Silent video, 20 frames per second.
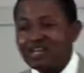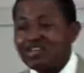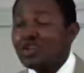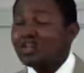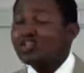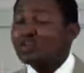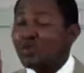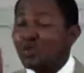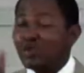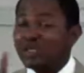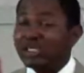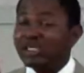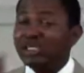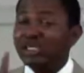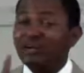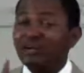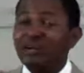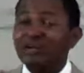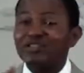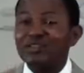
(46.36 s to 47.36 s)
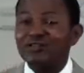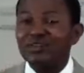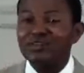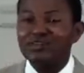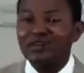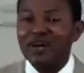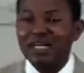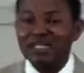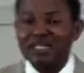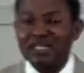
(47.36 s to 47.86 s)
not only the curse of a
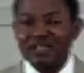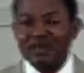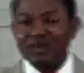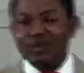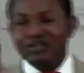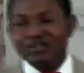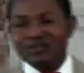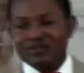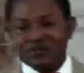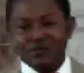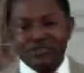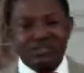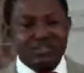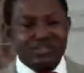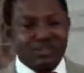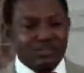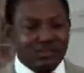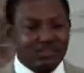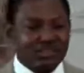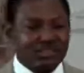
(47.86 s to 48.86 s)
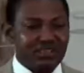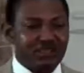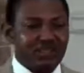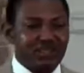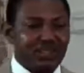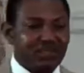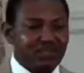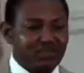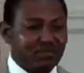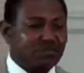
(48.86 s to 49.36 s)
father, the curse of those in
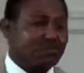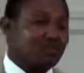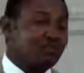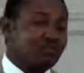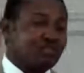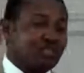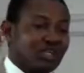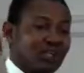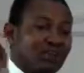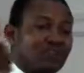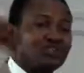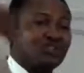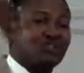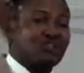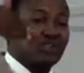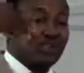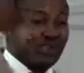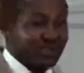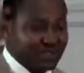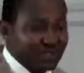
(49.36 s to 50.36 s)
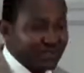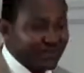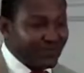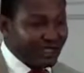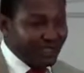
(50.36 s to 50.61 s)
authority, the curse of authority